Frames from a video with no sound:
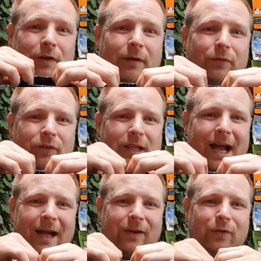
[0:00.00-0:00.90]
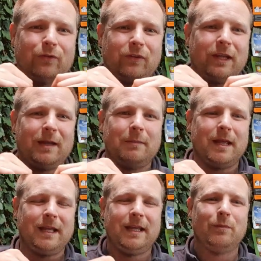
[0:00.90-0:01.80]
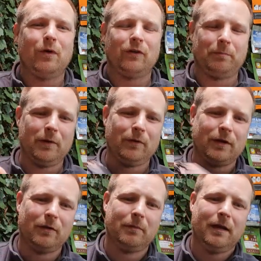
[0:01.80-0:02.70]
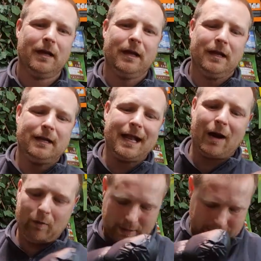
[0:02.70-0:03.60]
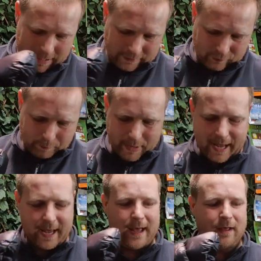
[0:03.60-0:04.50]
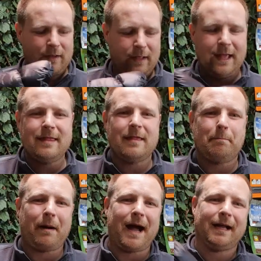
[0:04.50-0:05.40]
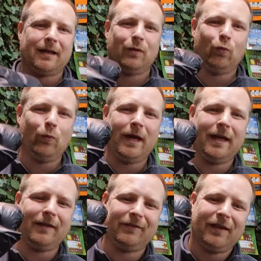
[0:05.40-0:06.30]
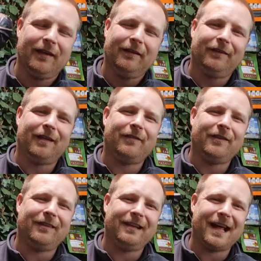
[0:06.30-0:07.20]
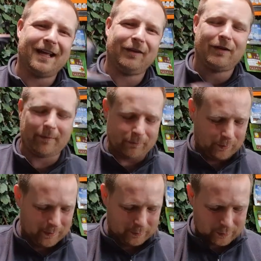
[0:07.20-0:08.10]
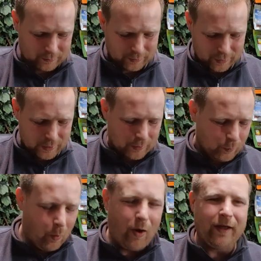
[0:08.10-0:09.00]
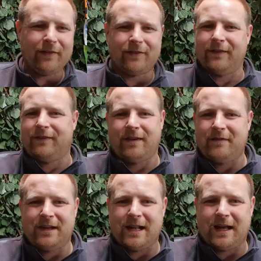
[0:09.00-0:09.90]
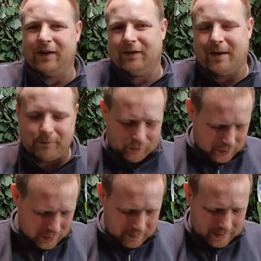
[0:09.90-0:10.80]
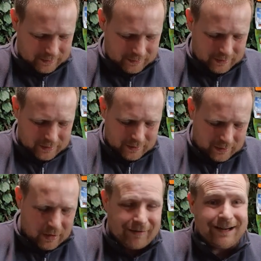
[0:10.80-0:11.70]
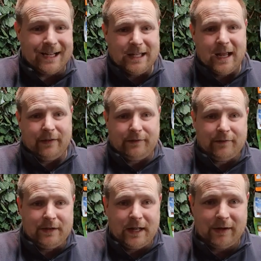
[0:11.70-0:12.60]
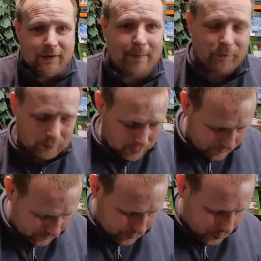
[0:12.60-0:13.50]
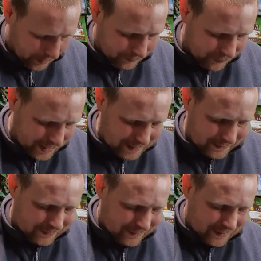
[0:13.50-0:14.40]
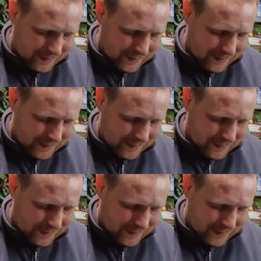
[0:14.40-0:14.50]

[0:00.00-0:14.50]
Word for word: rounds to your ankle to keep the heat in what it's building up. Now each pair in the bag weighs seventy-nine grams, people. What is seventy-nine grams? You know what I mean? All right, yeah, it's seventy-nine grams, but what I'm saying is,